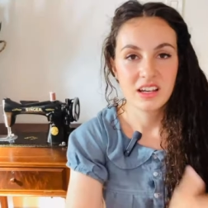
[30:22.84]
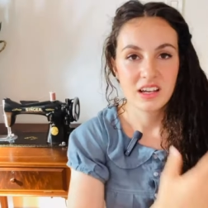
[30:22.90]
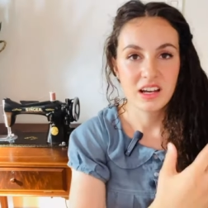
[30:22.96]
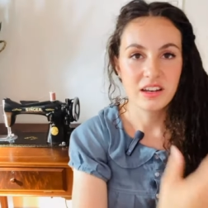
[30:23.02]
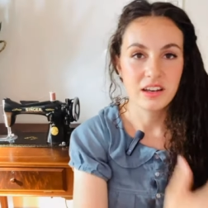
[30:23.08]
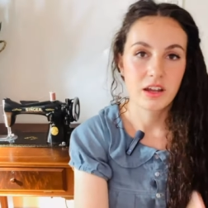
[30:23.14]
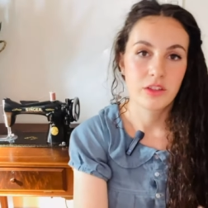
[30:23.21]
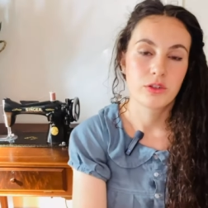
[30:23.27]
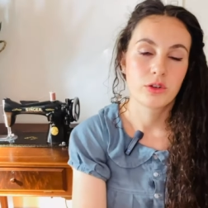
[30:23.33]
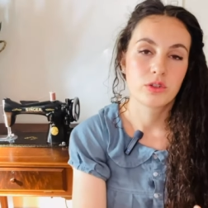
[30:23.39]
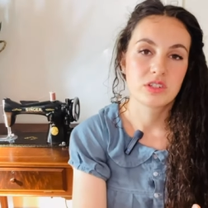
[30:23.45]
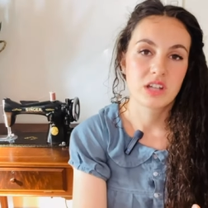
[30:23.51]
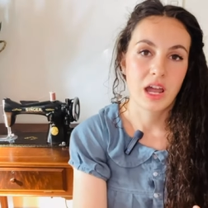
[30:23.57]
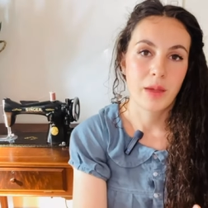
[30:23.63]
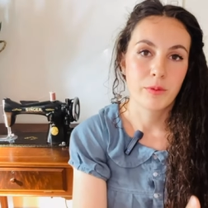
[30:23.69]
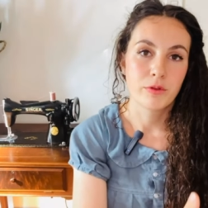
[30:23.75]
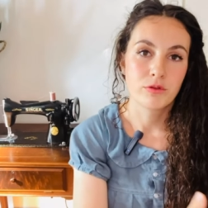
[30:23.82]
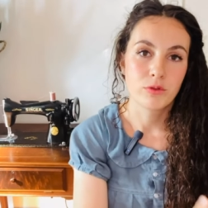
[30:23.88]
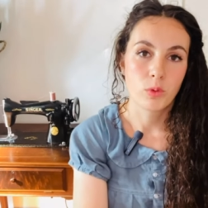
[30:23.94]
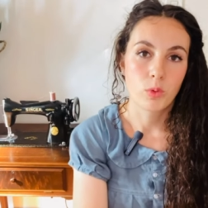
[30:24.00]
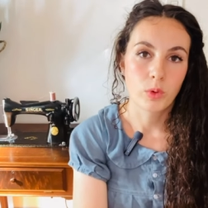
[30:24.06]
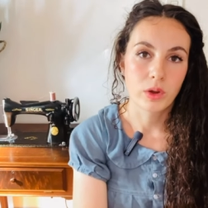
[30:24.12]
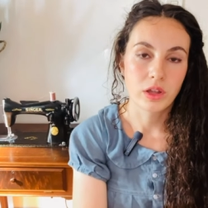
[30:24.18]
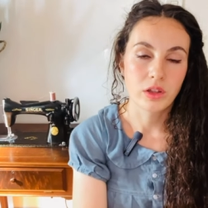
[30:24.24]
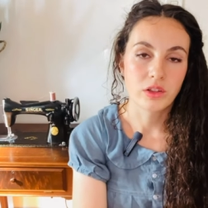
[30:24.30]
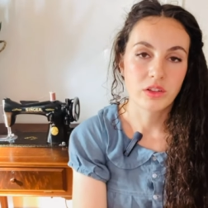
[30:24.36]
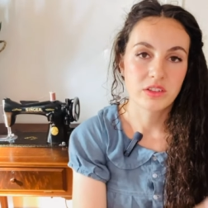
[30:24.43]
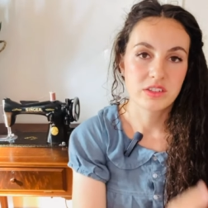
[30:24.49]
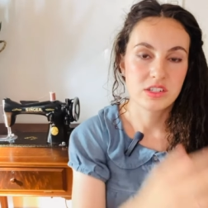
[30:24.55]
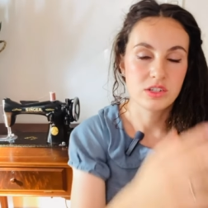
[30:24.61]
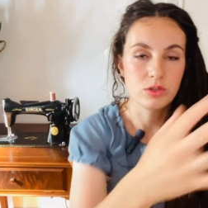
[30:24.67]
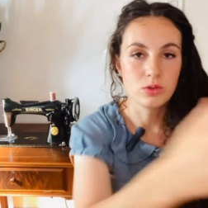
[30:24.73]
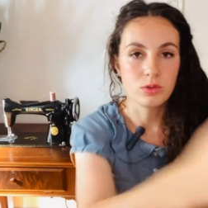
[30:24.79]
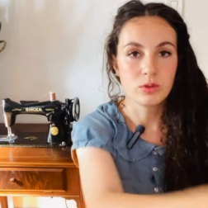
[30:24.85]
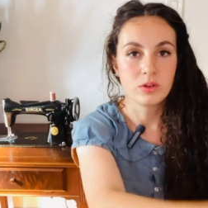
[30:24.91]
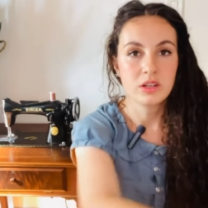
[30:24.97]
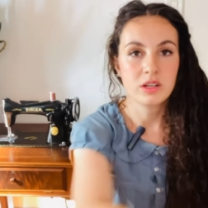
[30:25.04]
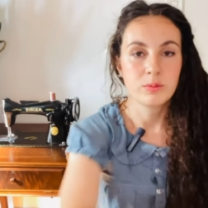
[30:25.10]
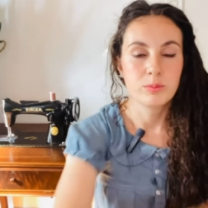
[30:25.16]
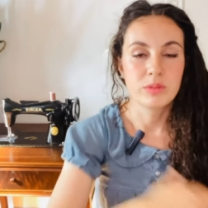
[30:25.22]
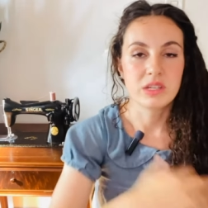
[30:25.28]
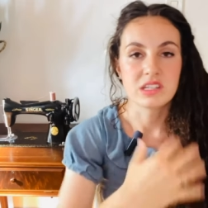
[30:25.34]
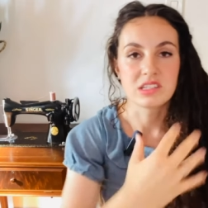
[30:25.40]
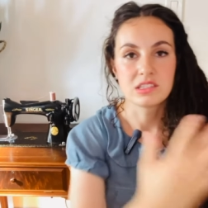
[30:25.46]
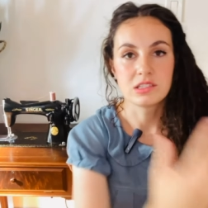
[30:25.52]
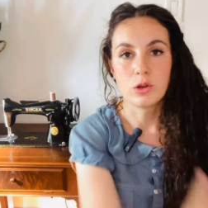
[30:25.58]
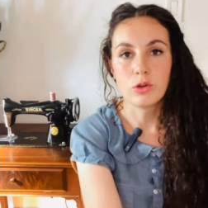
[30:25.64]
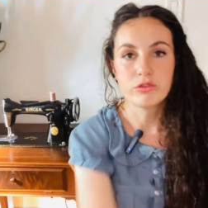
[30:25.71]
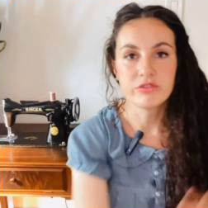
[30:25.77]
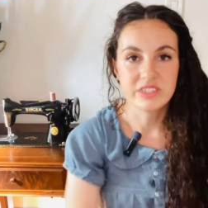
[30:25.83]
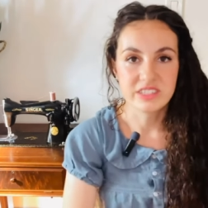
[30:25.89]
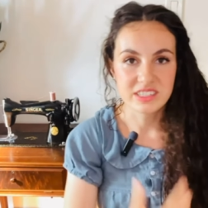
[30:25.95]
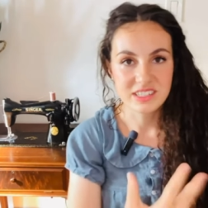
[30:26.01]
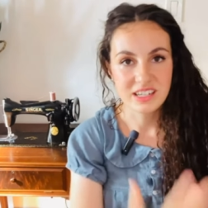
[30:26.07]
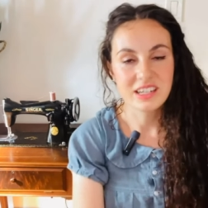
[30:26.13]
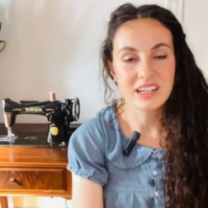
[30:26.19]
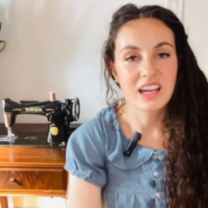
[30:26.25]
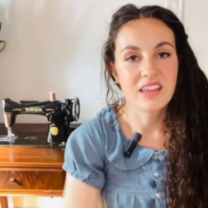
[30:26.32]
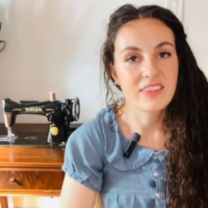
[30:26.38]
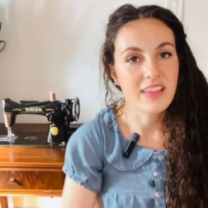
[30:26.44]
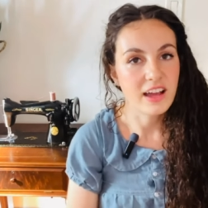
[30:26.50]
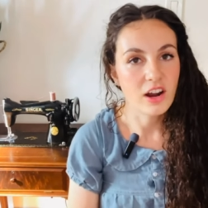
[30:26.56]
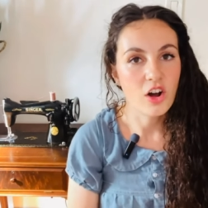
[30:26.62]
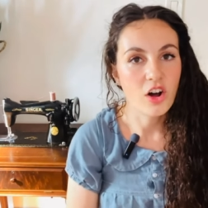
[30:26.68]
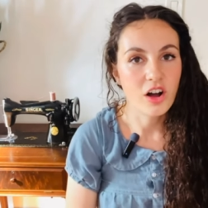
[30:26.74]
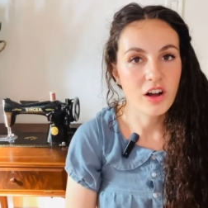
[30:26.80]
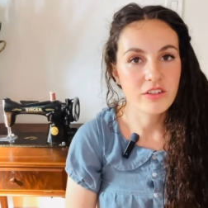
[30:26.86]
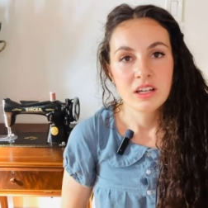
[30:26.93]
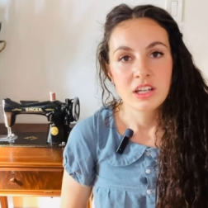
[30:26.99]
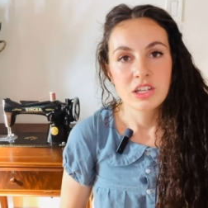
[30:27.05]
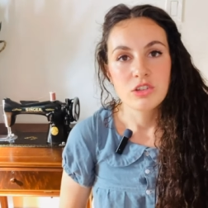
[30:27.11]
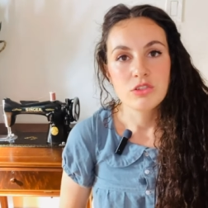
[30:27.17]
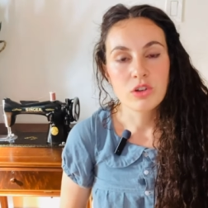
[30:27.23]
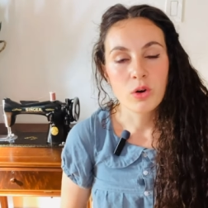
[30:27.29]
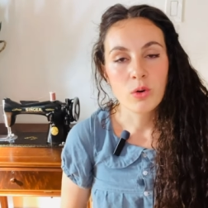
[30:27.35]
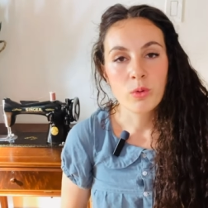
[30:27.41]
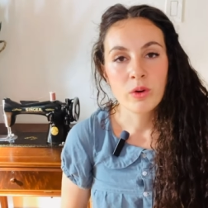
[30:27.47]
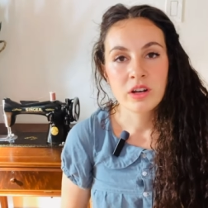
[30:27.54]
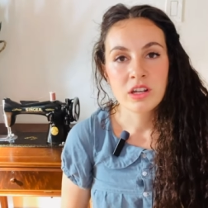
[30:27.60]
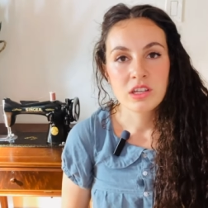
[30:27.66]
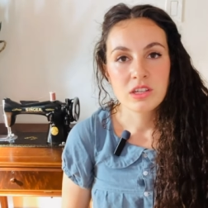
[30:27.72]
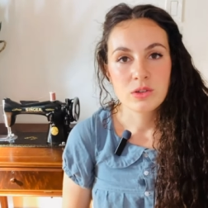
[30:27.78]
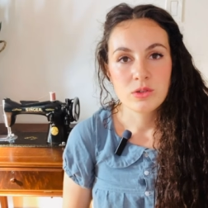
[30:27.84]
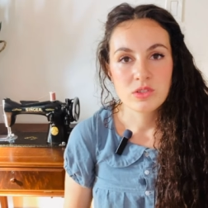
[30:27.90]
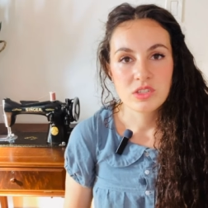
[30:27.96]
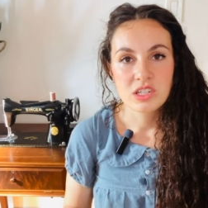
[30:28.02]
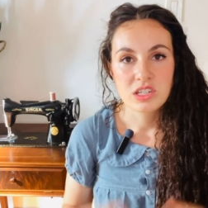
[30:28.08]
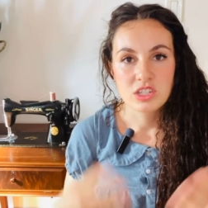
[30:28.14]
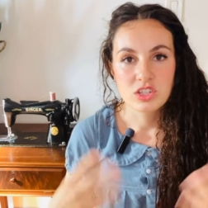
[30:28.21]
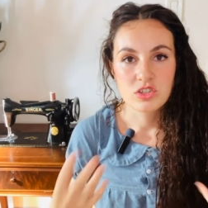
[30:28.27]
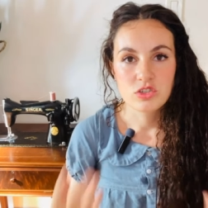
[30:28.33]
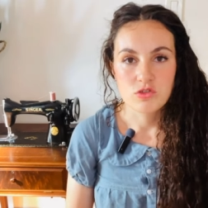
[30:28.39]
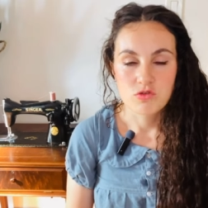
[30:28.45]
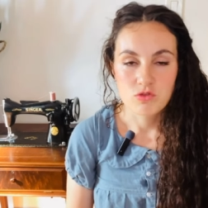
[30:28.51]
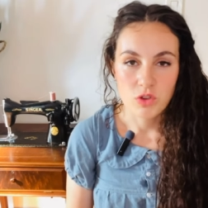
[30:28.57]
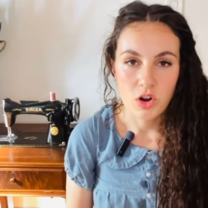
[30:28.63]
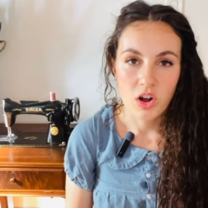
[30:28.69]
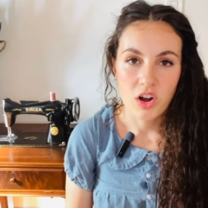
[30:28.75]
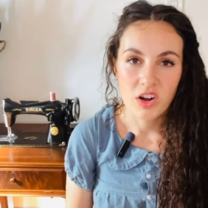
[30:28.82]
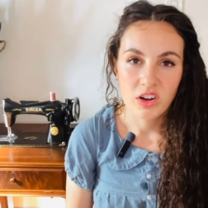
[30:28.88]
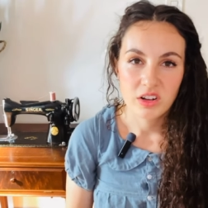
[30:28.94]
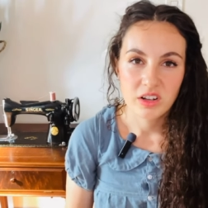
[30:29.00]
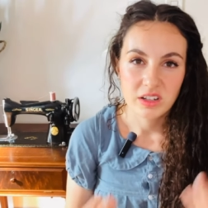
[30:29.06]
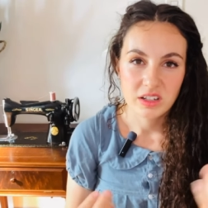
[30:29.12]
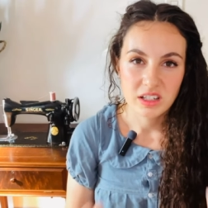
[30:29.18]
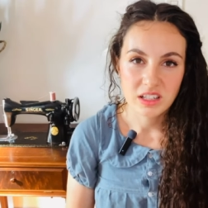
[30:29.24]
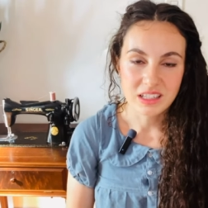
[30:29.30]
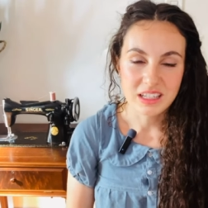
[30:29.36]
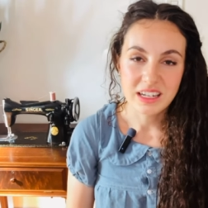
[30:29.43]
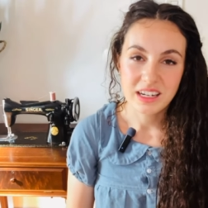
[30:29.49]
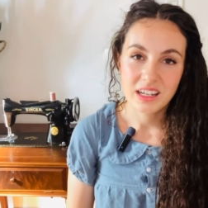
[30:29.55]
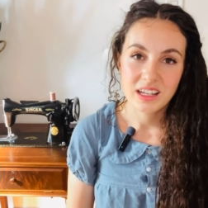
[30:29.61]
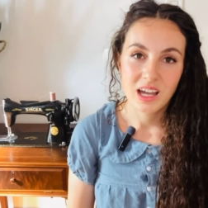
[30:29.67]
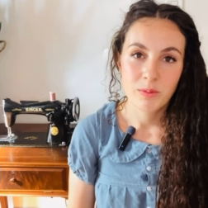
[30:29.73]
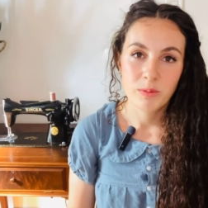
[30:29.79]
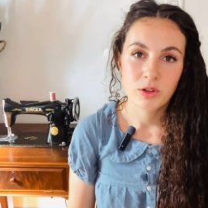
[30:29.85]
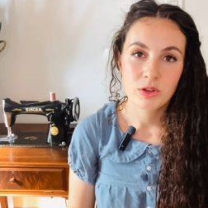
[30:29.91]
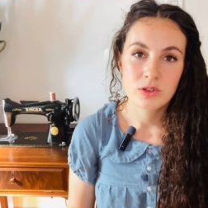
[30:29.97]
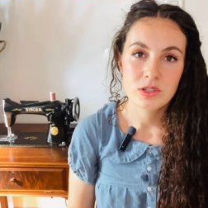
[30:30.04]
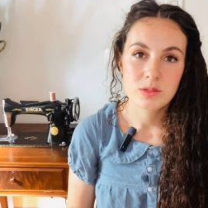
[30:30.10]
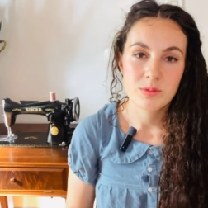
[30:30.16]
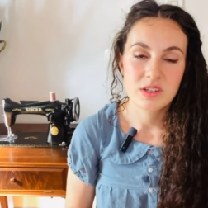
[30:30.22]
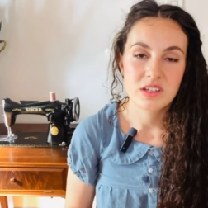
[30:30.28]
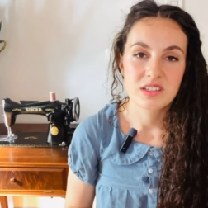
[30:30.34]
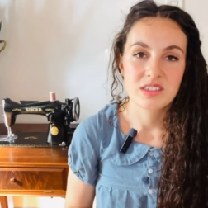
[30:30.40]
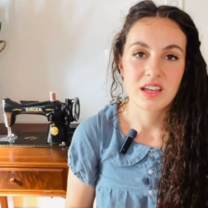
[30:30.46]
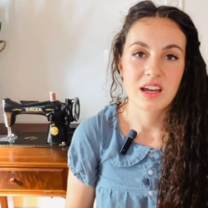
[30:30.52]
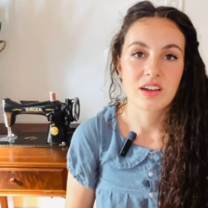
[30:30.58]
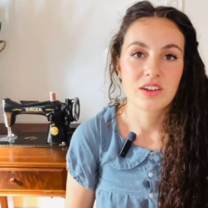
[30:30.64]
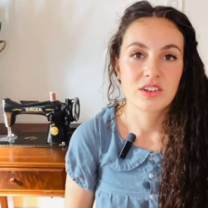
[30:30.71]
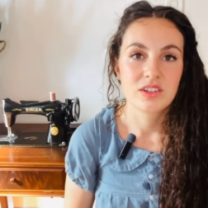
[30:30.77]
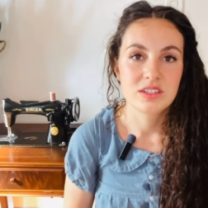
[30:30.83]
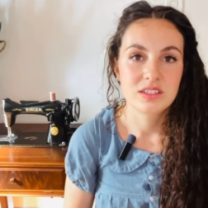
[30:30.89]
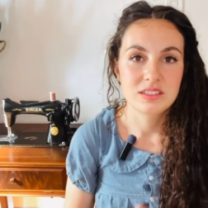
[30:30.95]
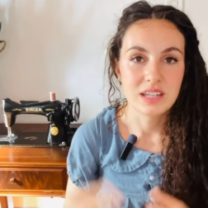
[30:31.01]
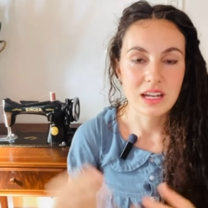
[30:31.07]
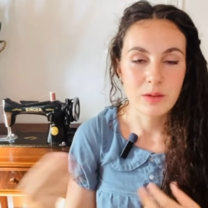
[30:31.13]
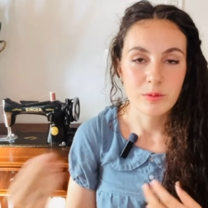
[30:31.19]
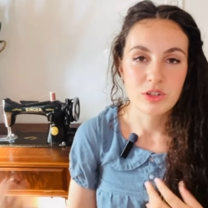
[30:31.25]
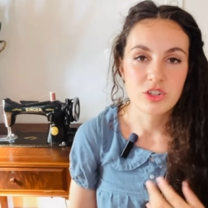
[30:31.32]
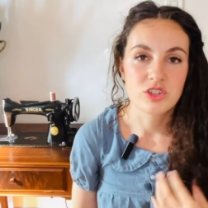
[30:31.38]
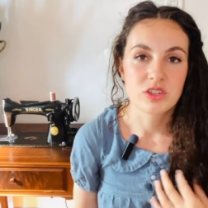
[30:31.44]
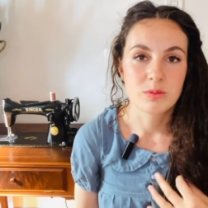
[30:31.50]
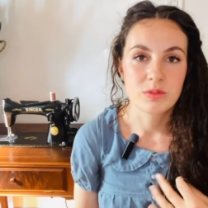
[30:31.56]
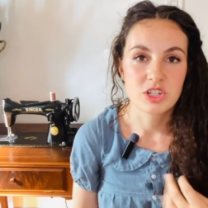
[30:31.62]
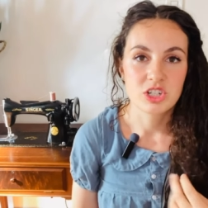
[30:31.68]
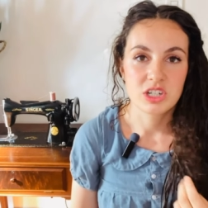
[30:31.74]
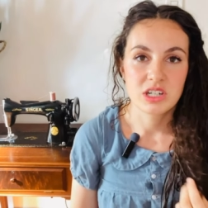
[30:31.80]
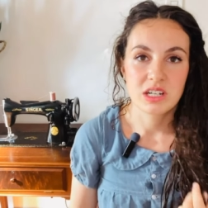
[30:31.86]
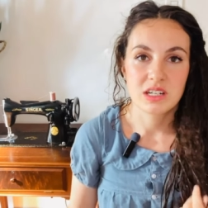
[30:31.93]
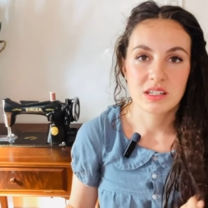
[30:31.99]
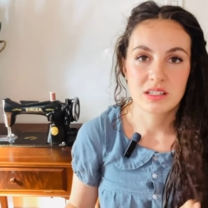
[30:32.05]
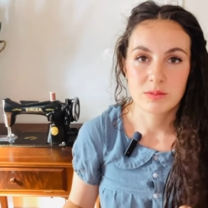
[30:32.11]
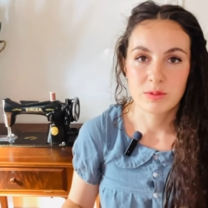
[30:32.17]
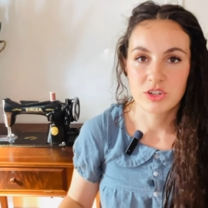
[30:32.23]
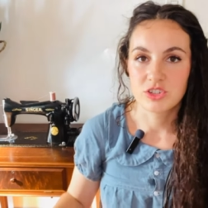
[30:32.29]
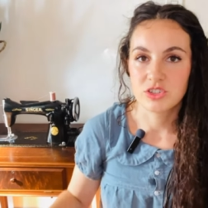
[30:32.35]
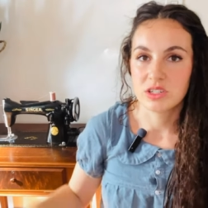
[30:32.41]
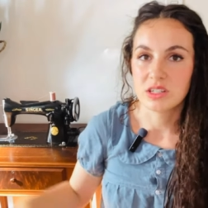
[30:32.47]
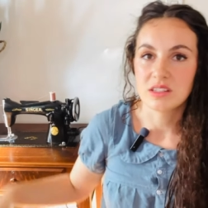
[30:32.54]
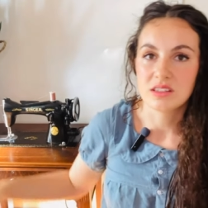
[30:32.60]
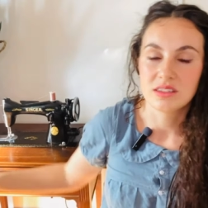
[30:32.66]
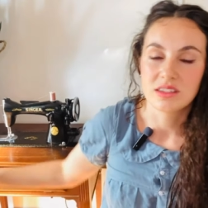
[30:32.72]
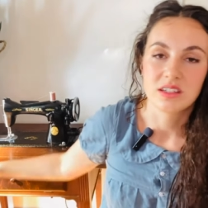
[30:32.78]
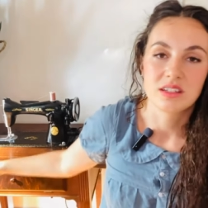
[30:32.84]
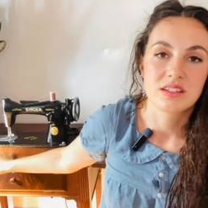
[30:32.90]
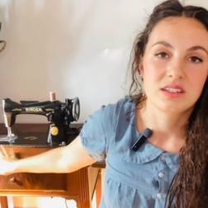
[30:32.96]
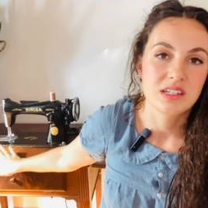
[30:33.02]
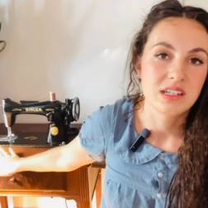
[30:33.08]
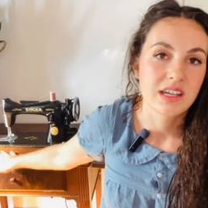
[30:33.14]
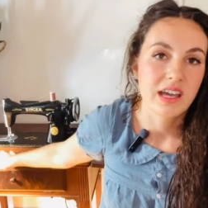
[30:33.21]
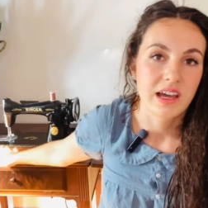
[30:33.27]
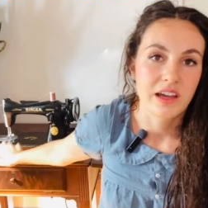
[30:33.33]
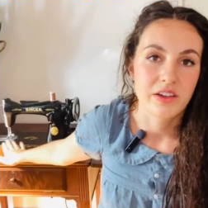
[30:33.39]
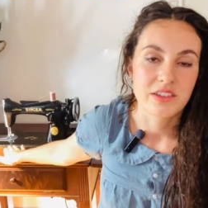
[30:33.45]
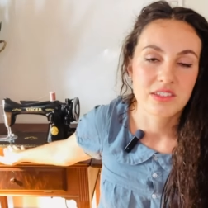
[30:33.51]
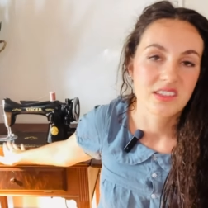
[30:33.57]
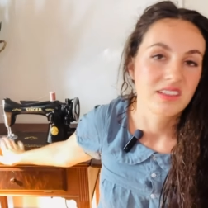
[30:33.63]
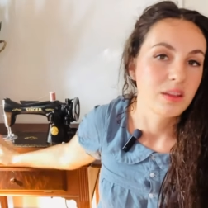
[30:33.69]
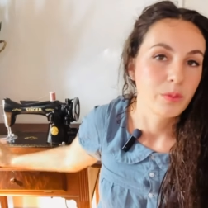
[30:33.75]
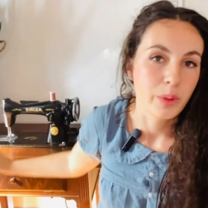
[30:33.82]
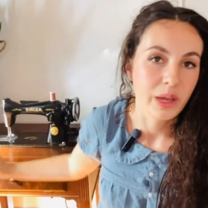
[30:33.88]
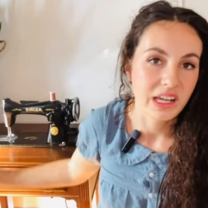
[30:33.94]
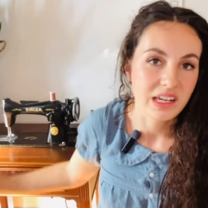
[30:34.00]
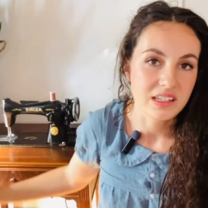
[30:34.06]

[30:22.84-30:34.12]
another type of oil to be a solvent and get that off. You don't want to use strong cleaning chemicals because that could damage the machine, especially the decals and the paint.